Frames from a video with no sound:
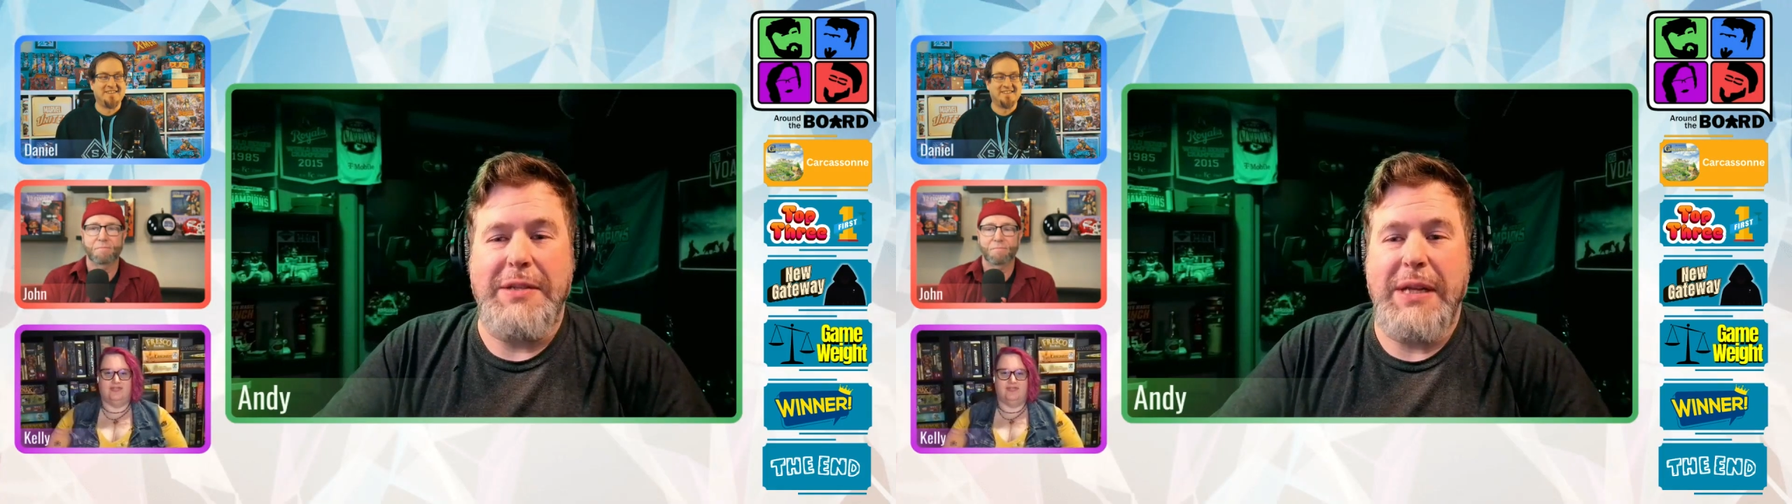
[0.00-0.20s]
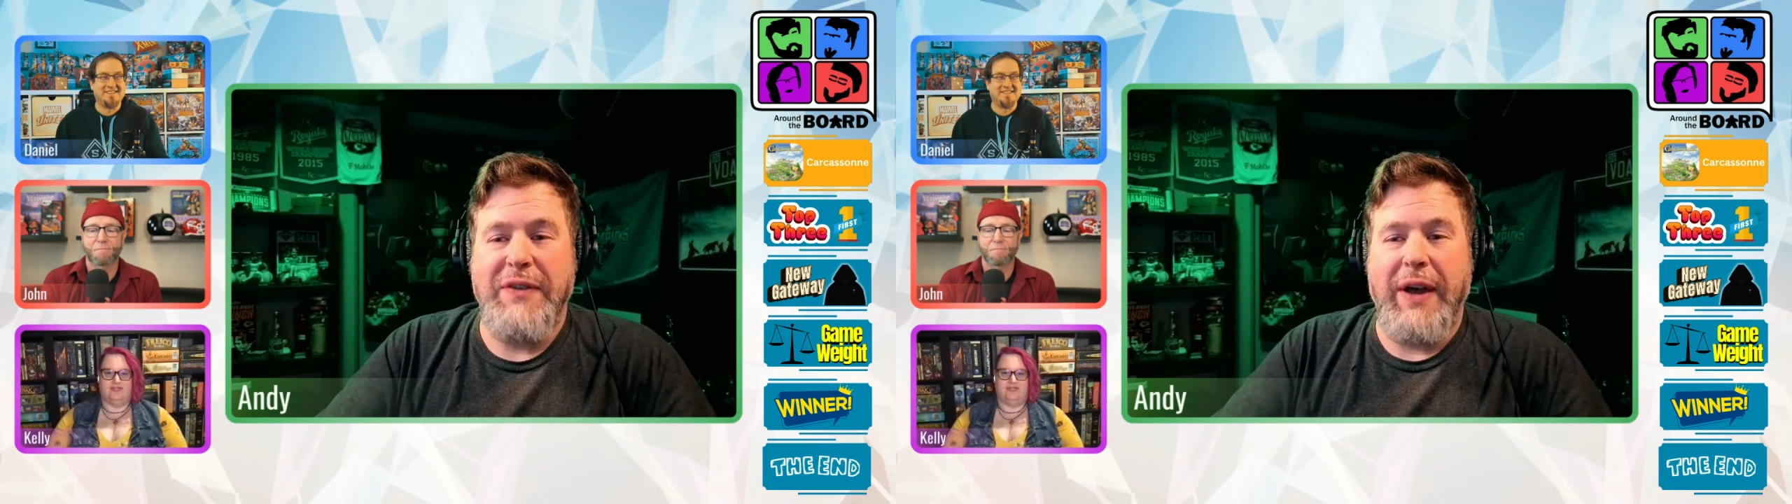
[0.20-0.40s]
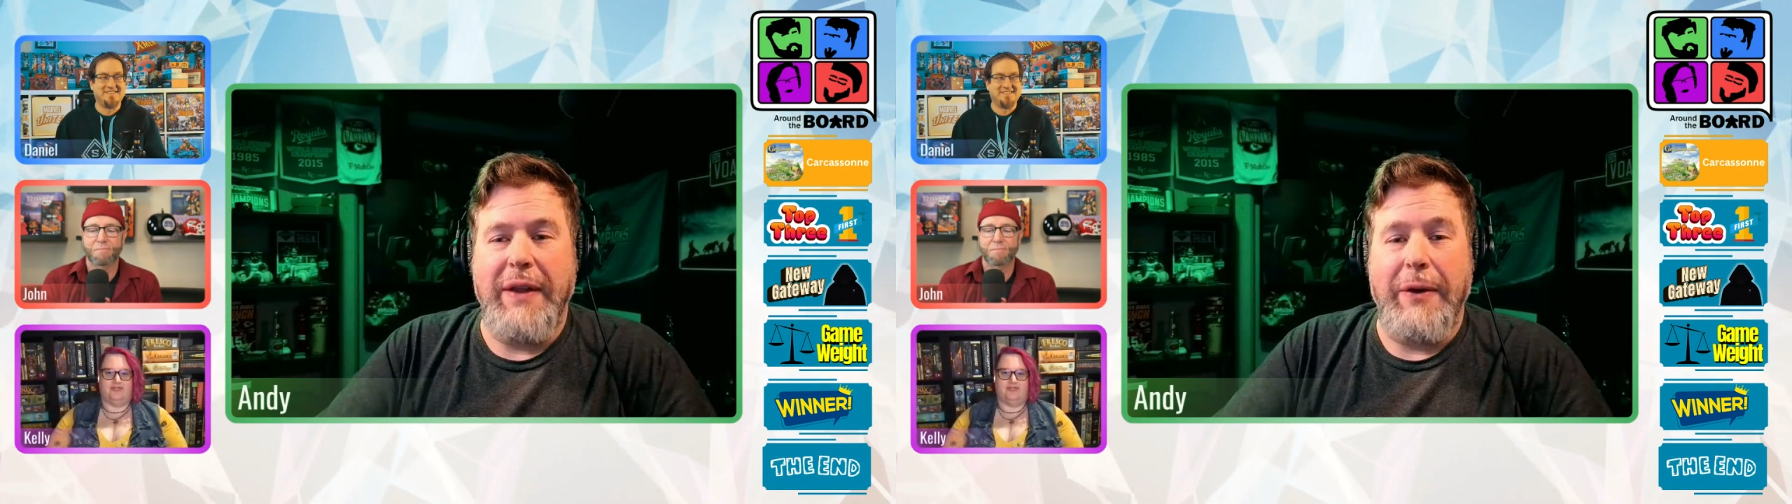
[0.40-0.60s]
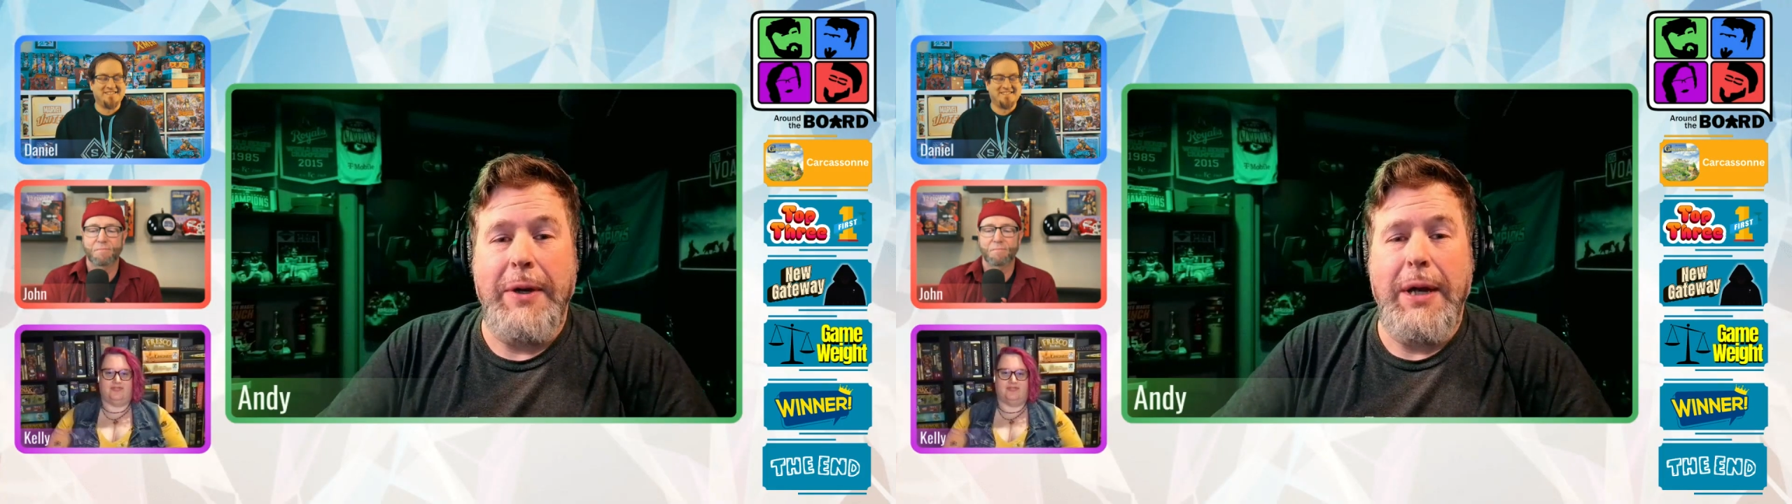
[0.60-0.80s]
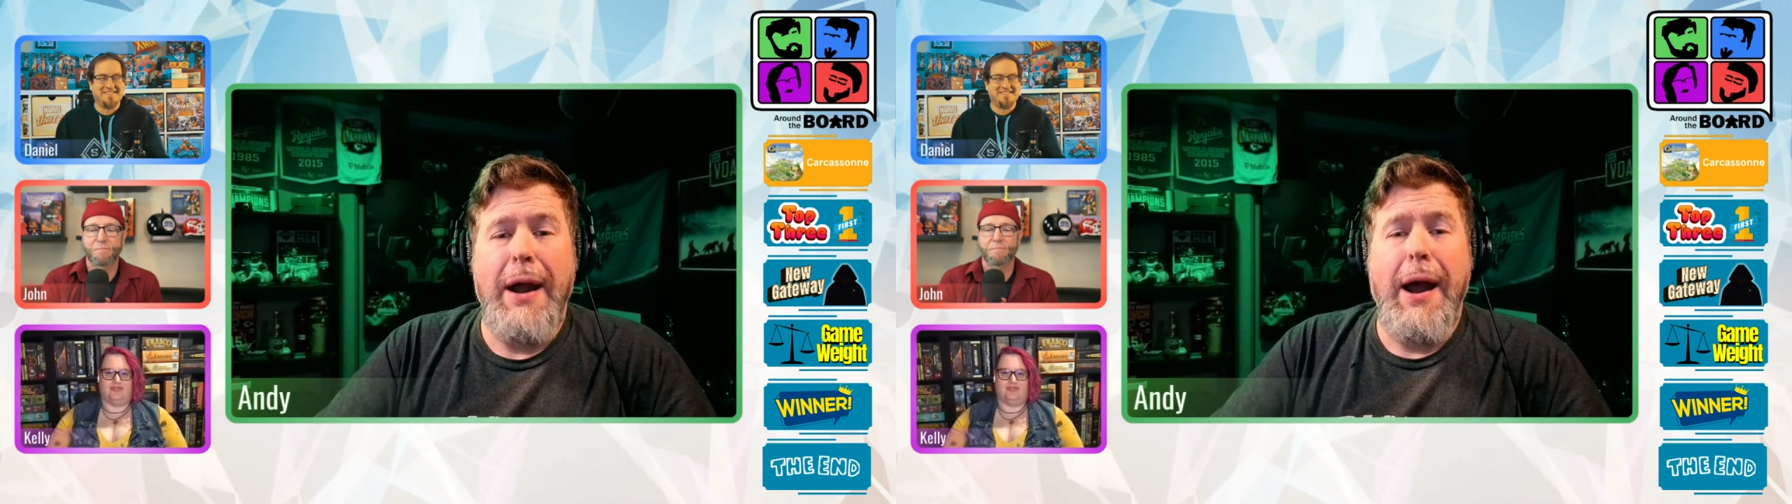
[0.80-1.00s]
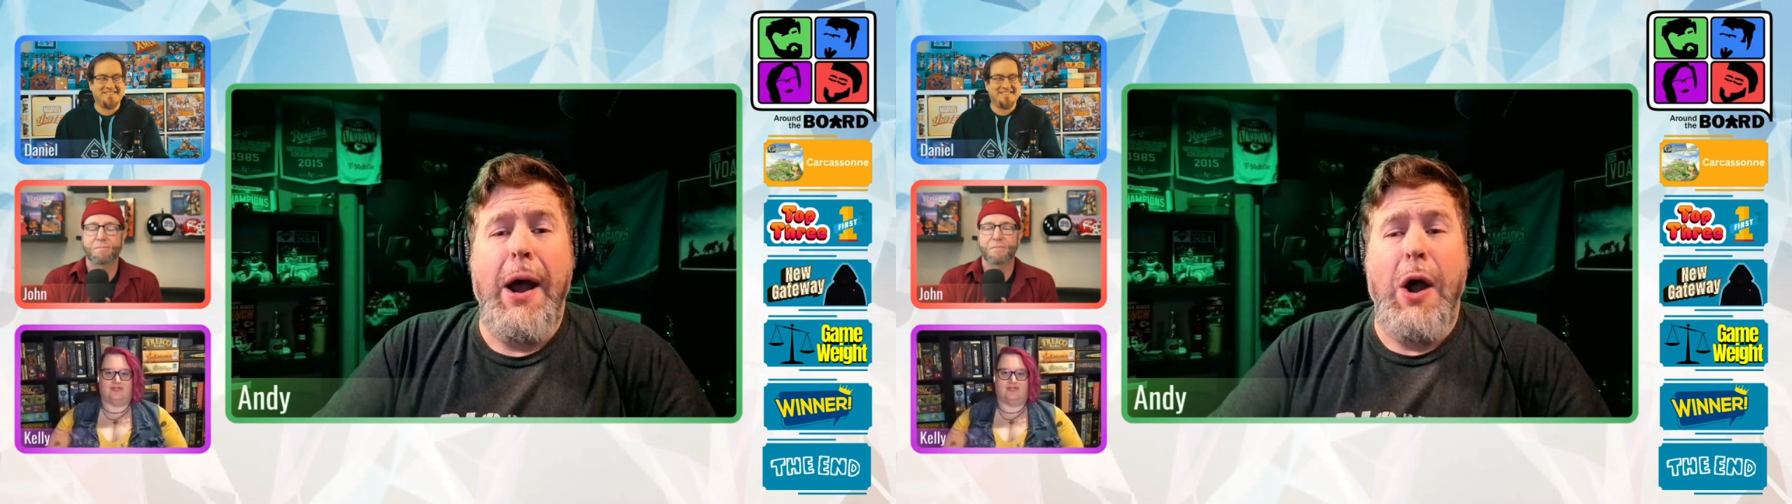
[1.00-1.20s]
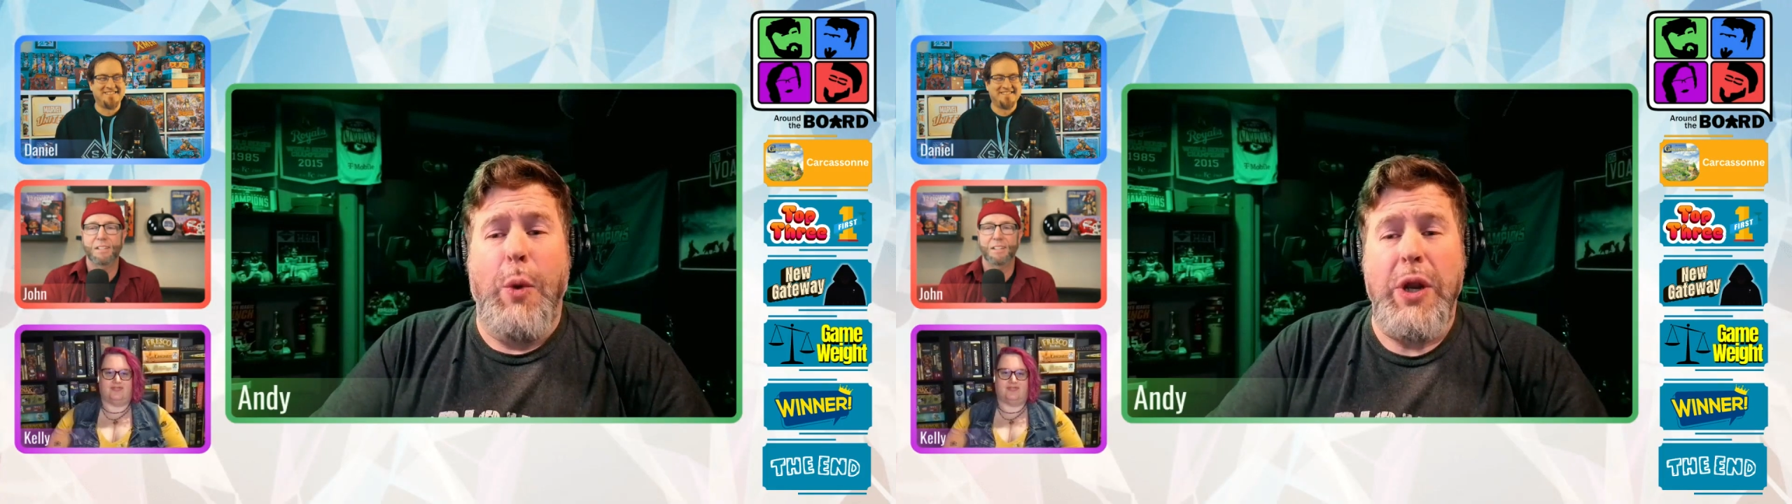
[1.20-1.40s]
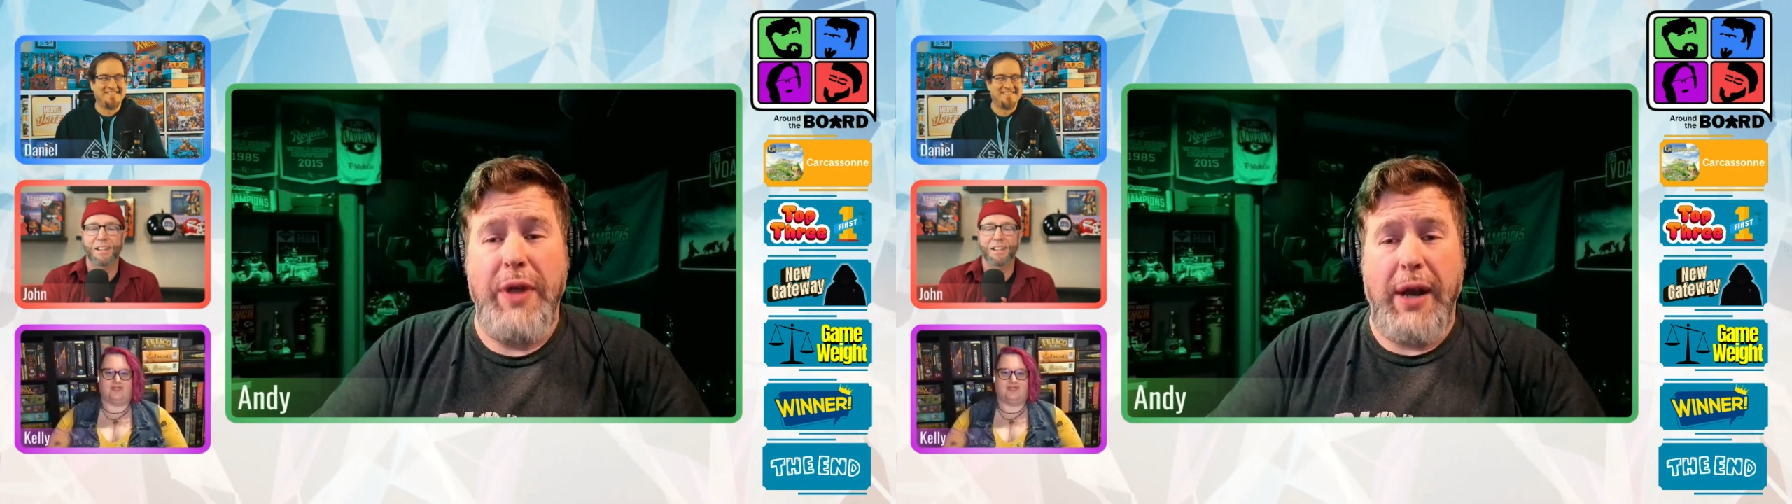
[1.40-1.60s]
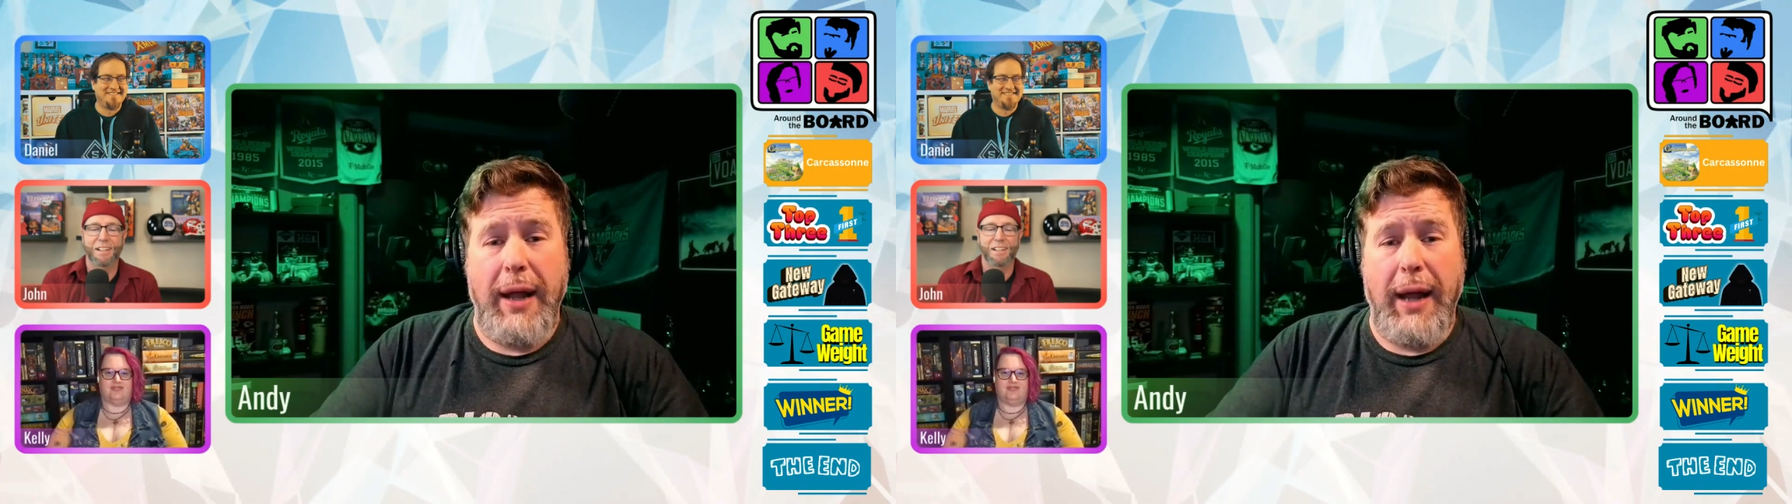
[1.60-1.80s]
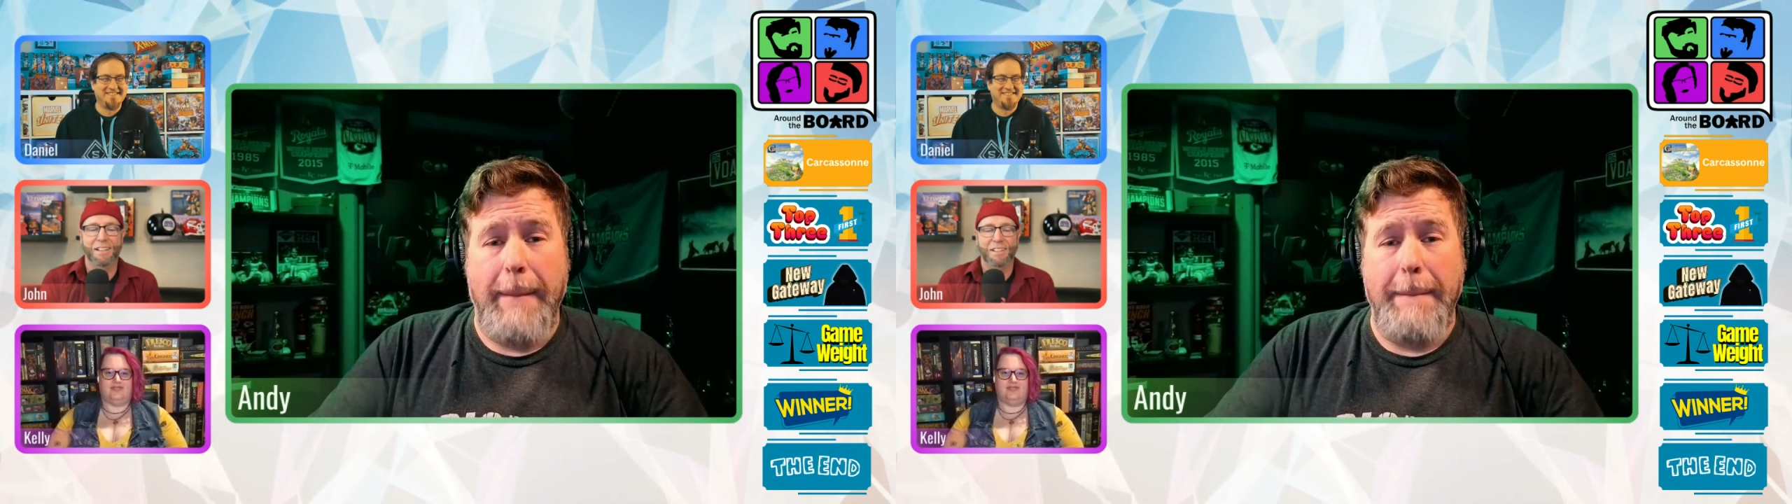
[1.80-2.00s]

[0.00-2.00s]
That's fine, though. We do that a lot.